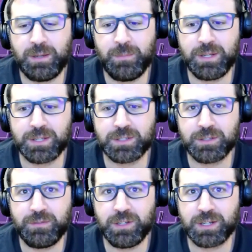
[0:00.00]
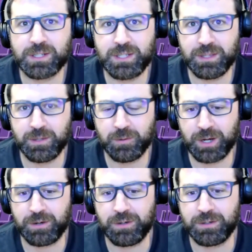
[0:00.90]
they still have to exceed the
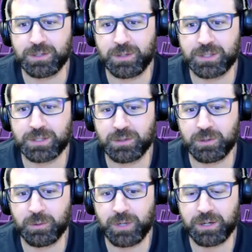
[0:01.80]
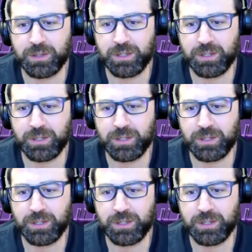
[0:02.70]
record. So it's still a record